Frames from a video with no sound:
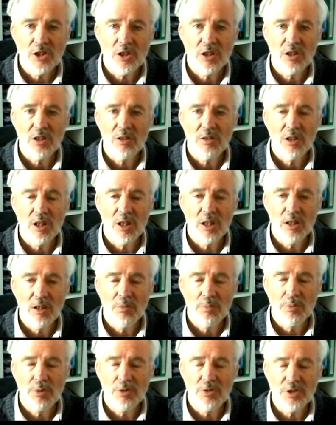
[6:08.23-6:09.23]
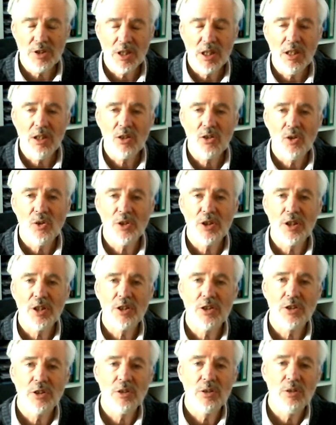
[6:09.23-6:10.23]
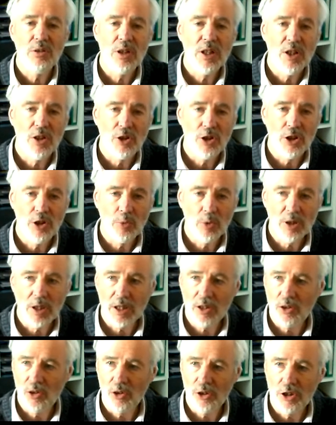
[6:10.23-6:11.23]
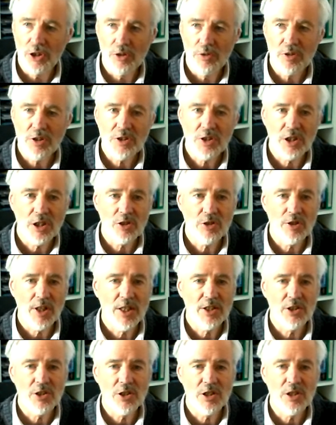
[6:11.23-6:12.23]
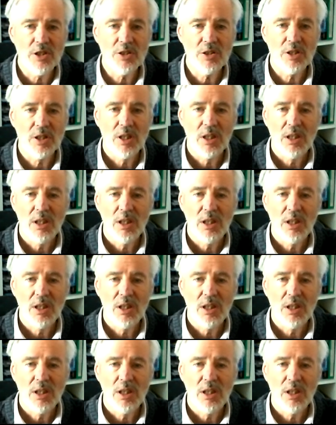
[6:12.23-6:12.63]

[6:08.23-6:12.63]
can proceed according to what I call heuristic strategies.